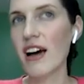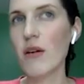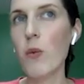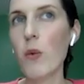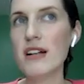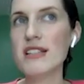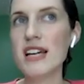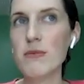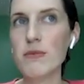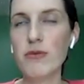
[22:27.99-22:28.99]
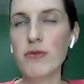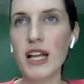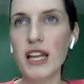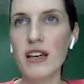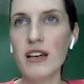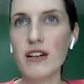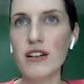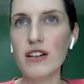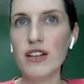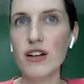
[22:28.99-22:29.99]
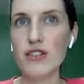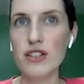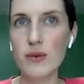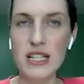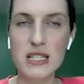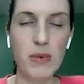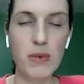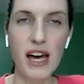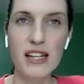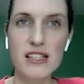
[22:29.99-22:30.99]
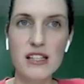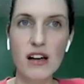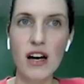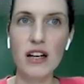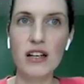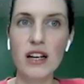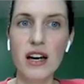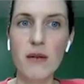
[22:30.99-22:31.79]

and what type of planning you're doing depends on